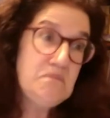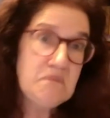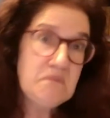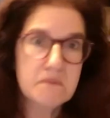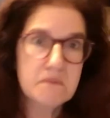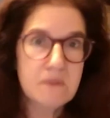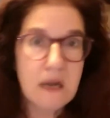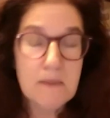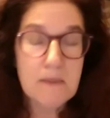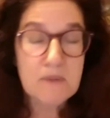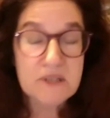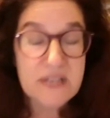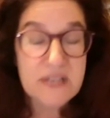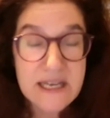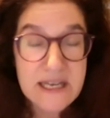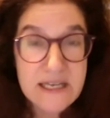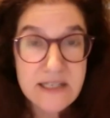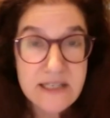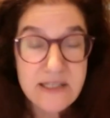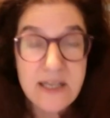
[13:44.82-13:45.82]
A couple
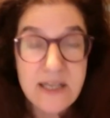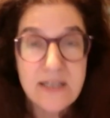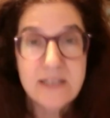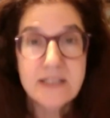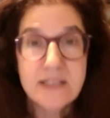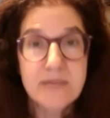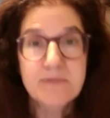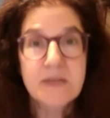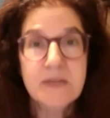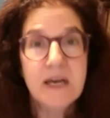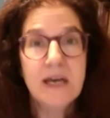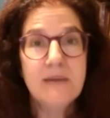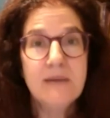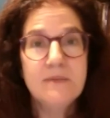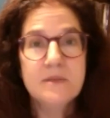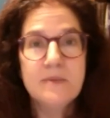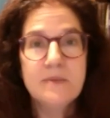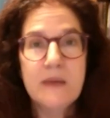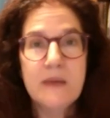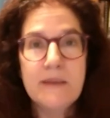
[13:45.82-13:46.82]
days,
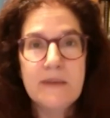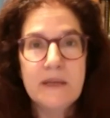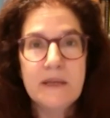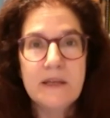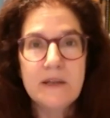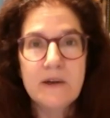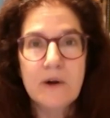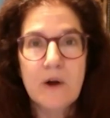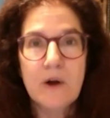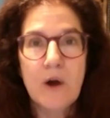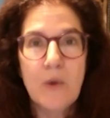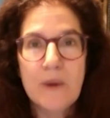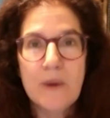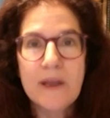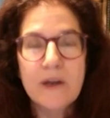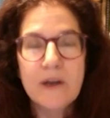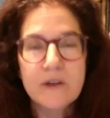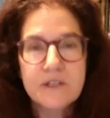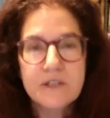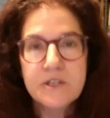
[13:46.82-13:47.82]
sometimes maybe a
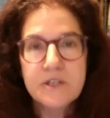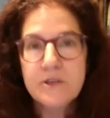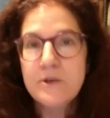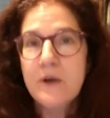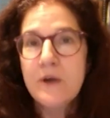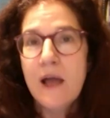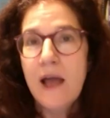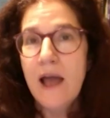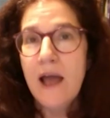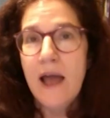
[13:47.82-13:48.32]
week or 2.